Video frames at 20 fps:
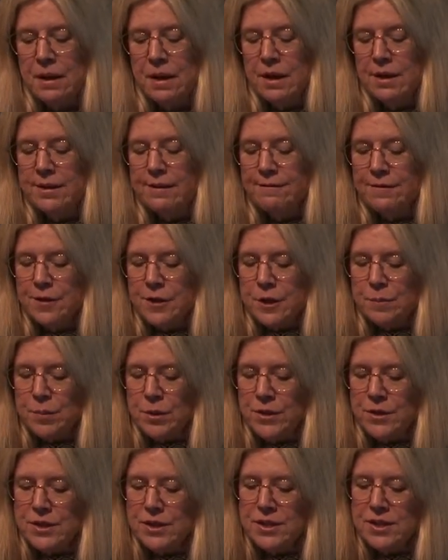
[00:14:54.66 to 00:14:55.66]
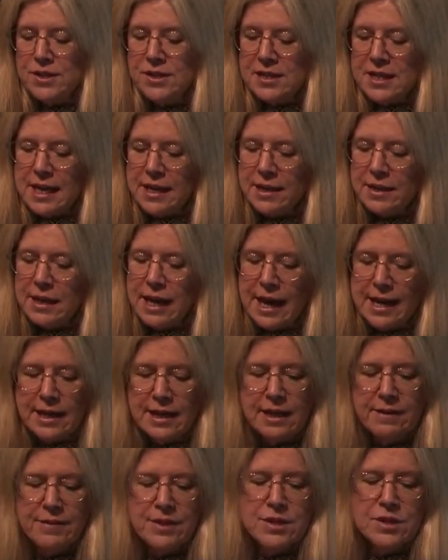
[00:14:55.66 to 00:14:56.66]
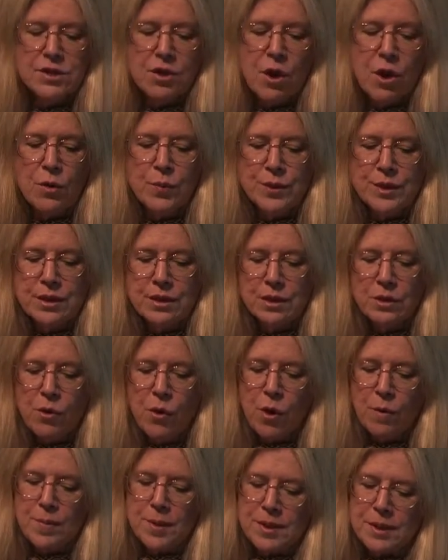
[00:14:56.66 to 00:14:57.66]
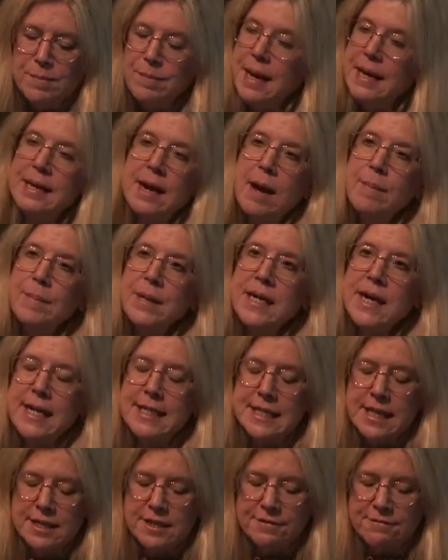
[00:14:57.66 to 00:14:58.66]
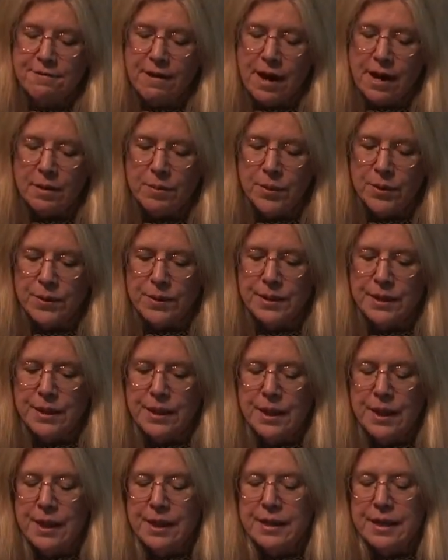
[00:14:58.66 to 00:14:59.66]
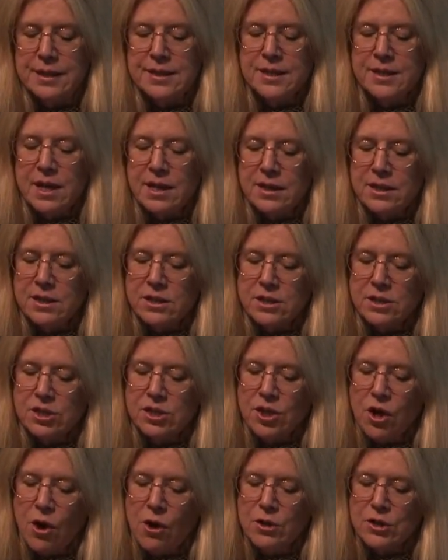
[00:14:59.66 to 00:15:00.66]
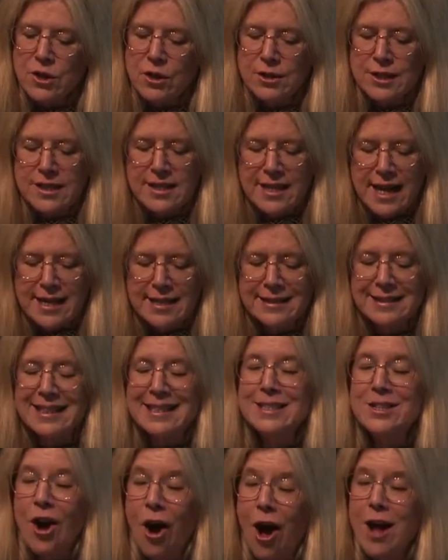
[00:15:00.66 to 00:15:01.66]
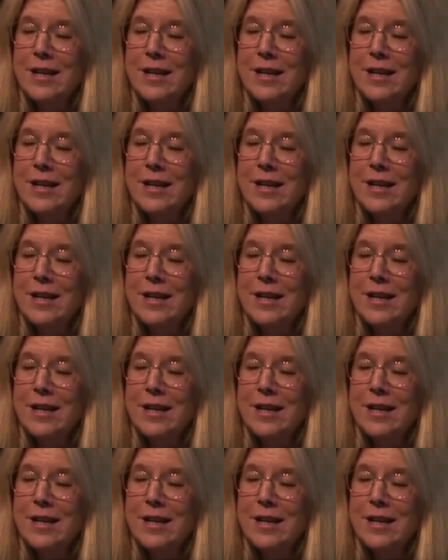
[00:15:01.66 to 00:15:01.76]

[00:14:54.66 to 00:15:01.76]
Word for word: The first person to sing any given song within the corpus may not be identifiable, Yet such songs are decidedly not